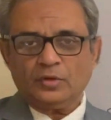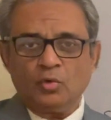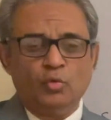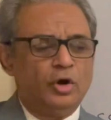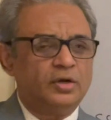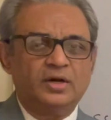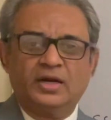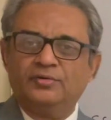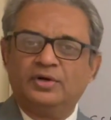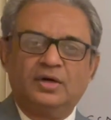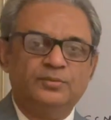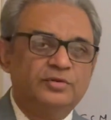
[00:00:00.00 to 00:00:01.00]
Water
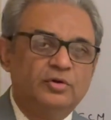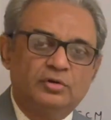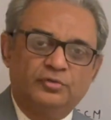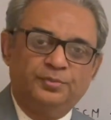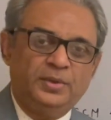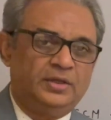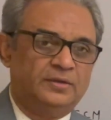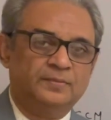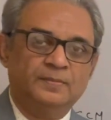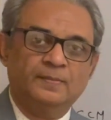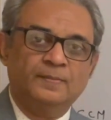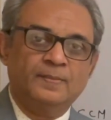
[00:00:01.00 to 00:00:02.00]
never comes out of me.
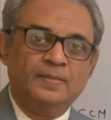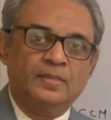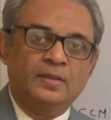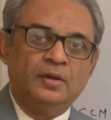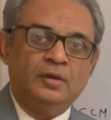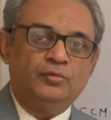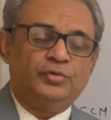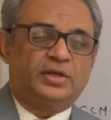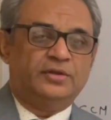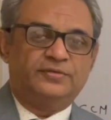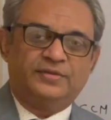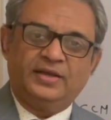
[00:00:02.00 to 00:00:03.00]
We
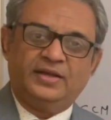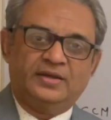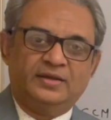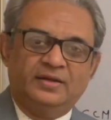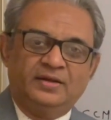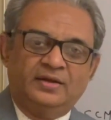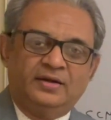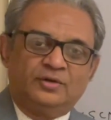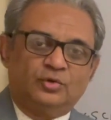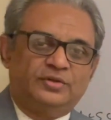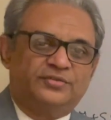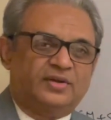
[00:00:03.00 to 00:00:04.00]
can say
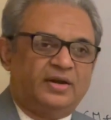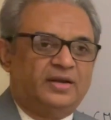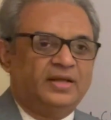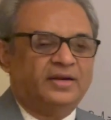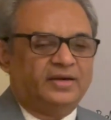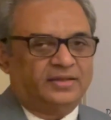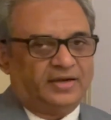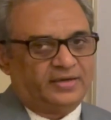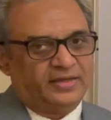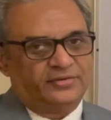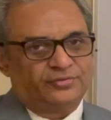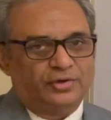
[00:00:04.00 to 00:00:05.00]
to this container that
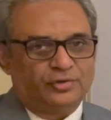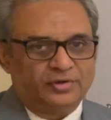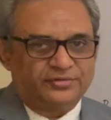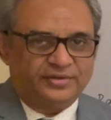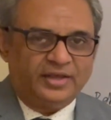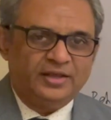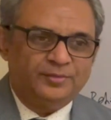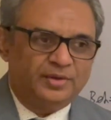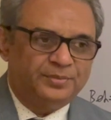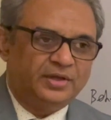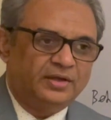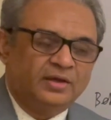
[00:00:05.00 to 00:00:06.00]
yes, what you are saying,
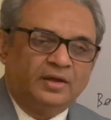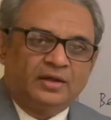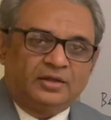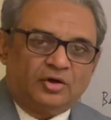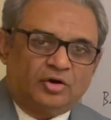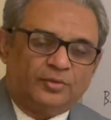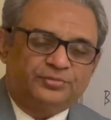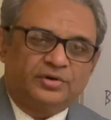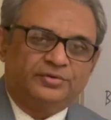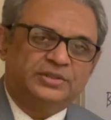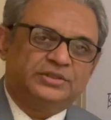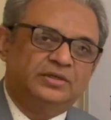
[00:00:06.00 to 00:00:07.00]
maybe your
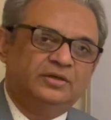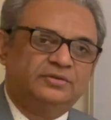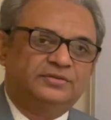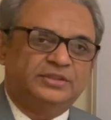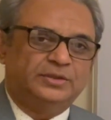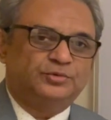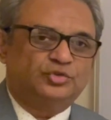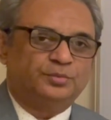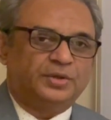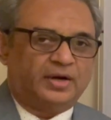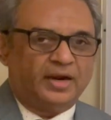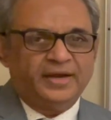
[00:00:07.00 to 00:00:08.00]
observation seems to
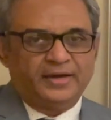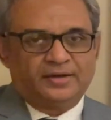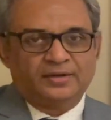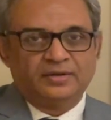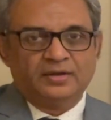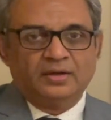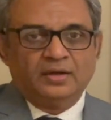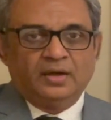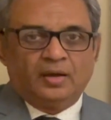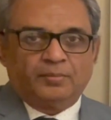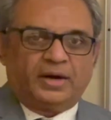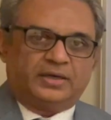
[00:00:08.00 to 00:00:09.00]
be right,
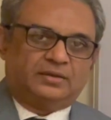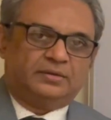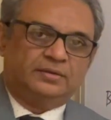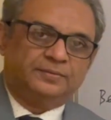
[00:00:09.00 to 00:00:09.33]
but